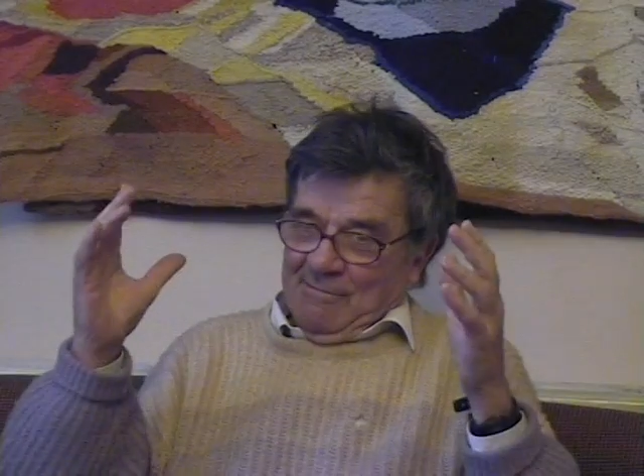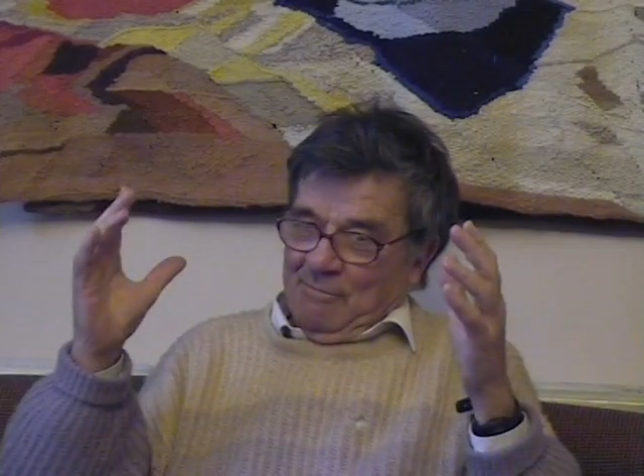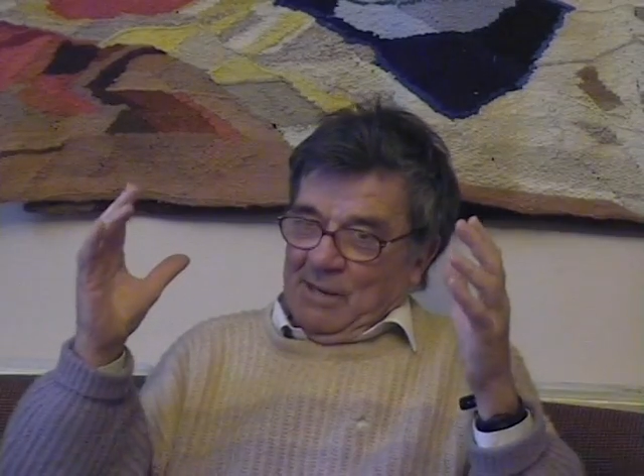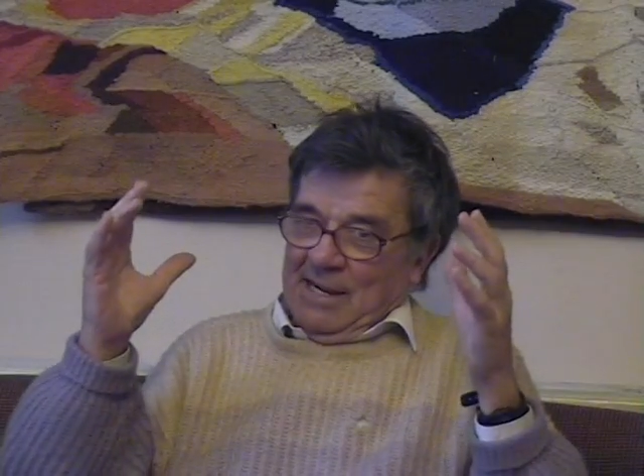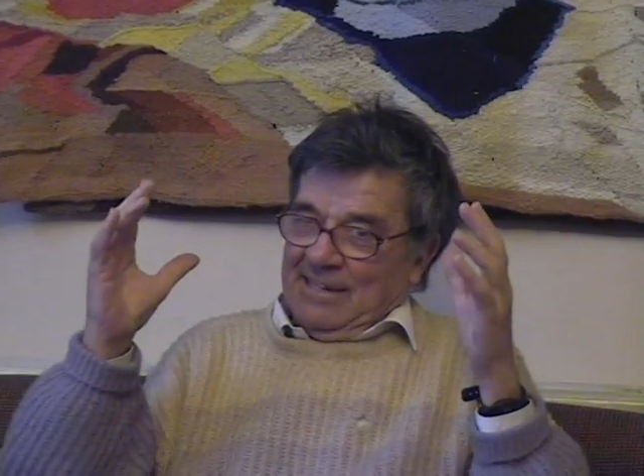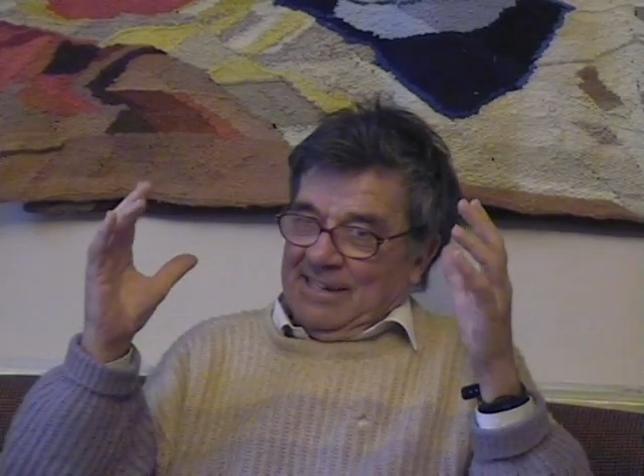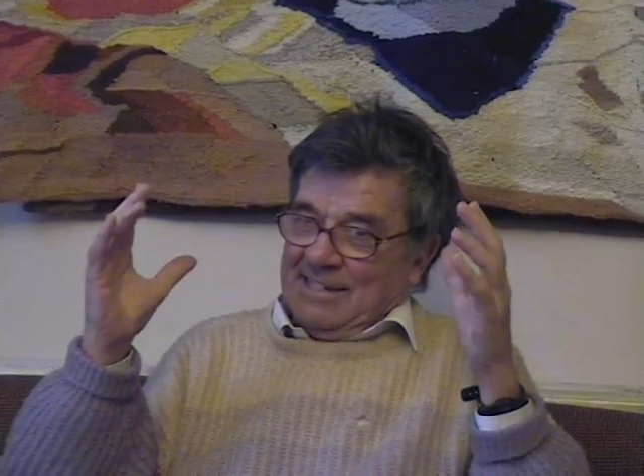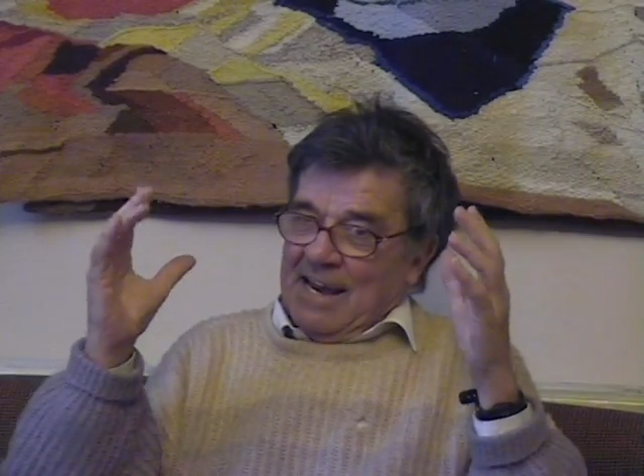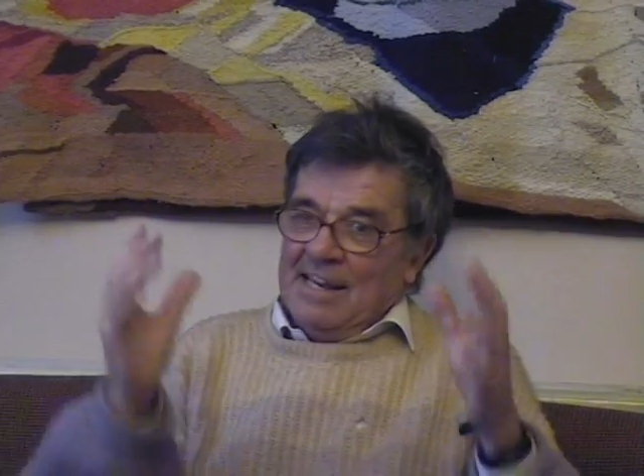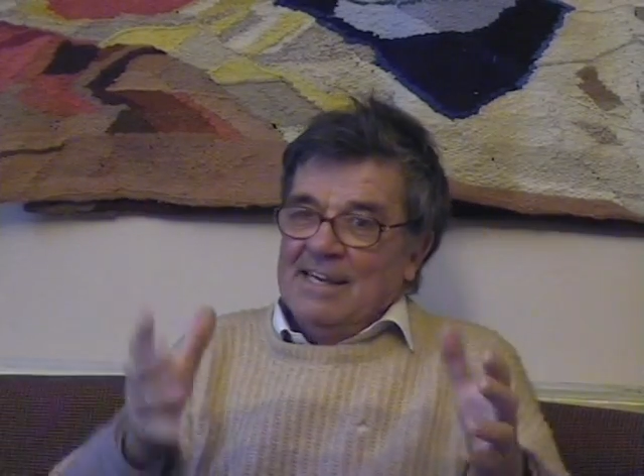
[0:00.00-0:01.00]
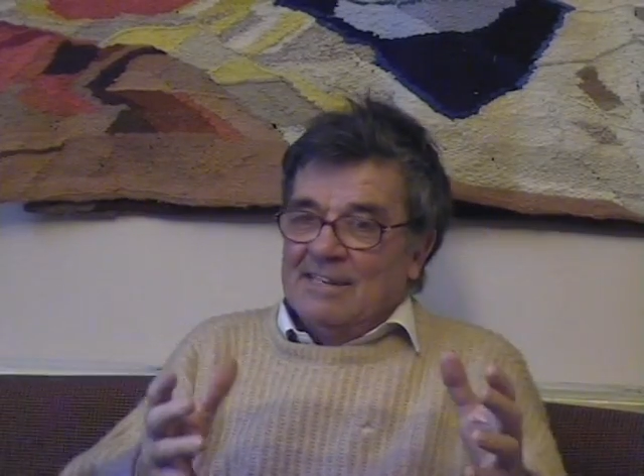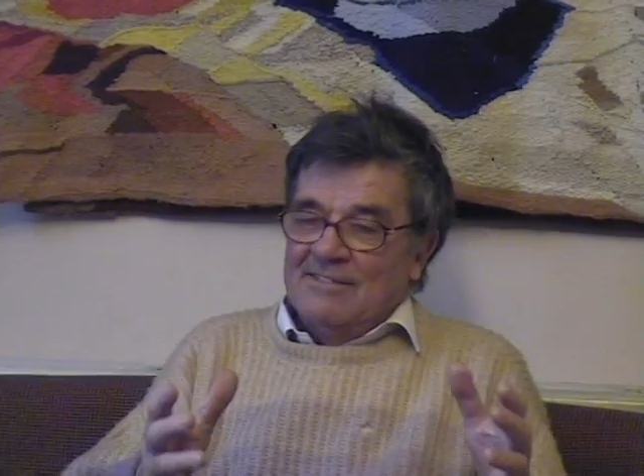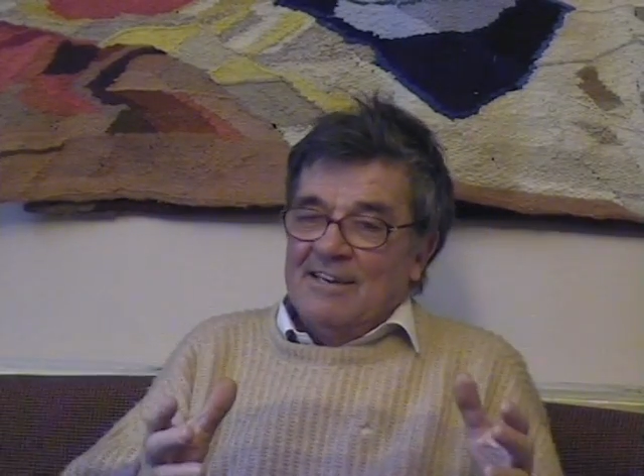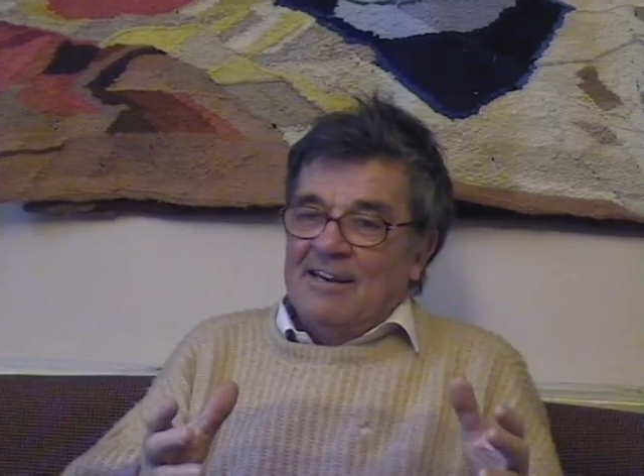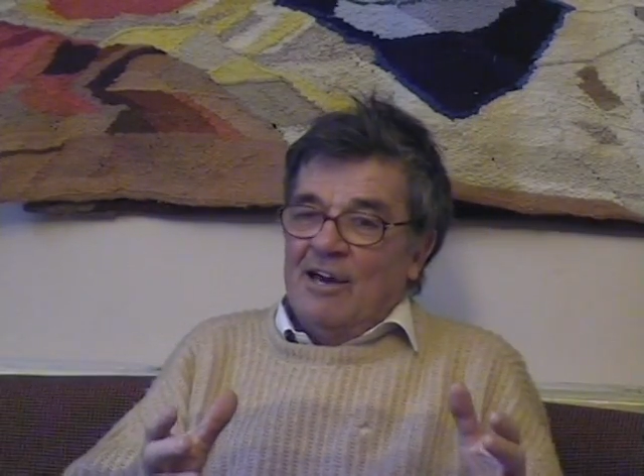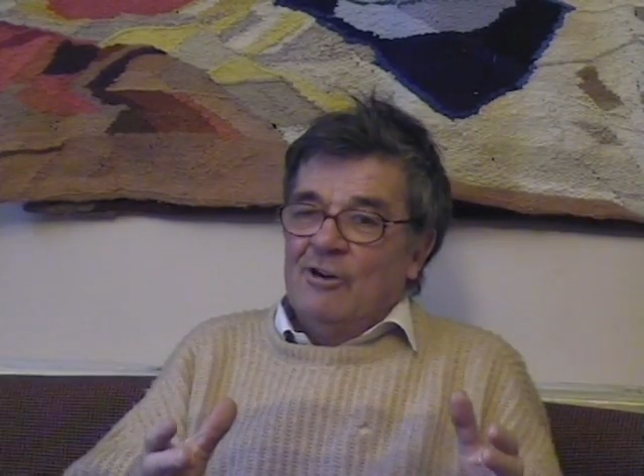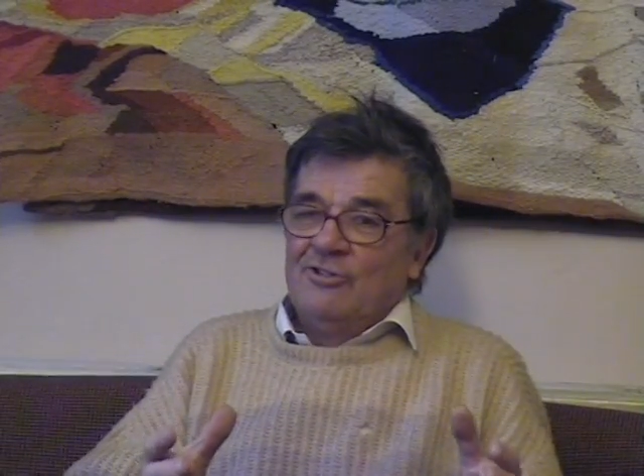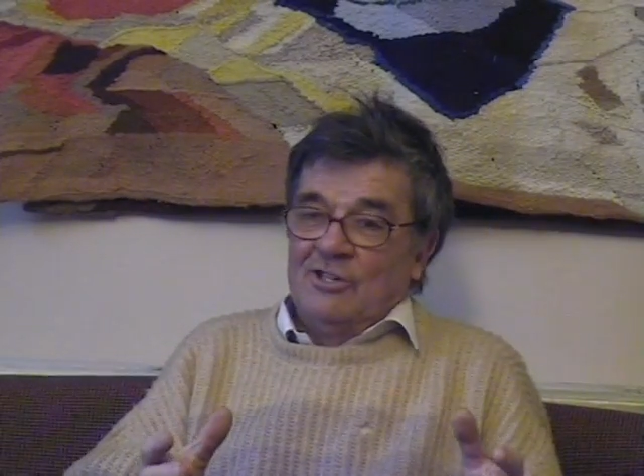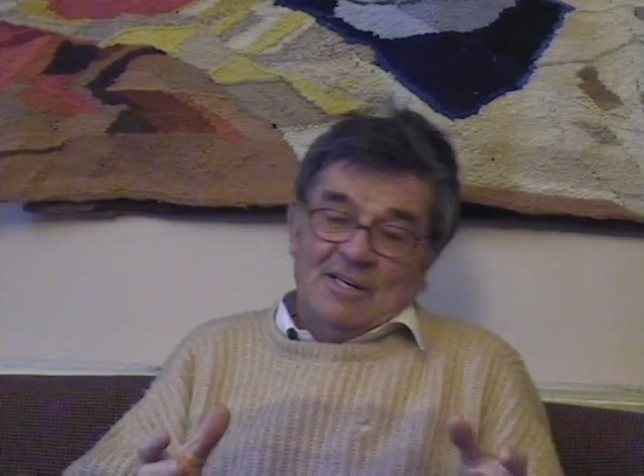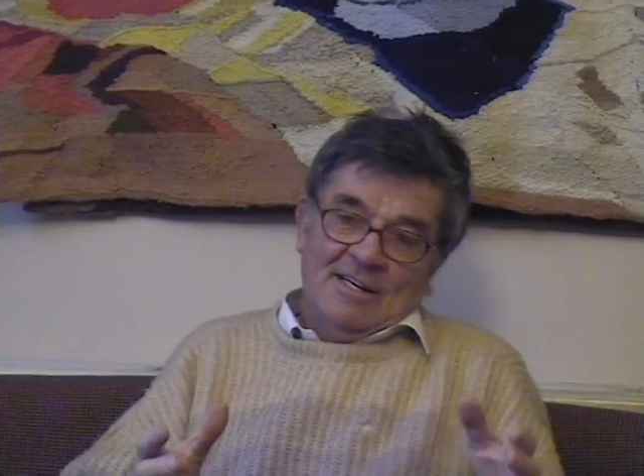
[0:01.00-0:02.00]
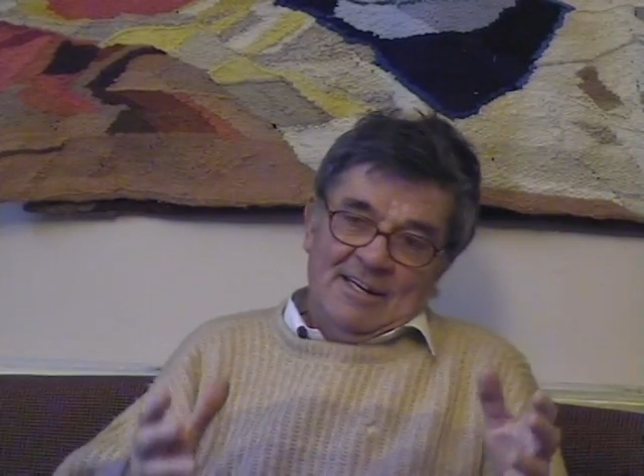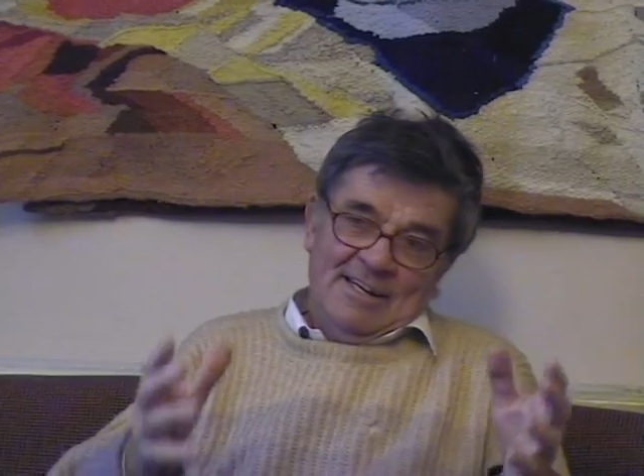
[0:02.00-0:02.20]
be telling a theologian,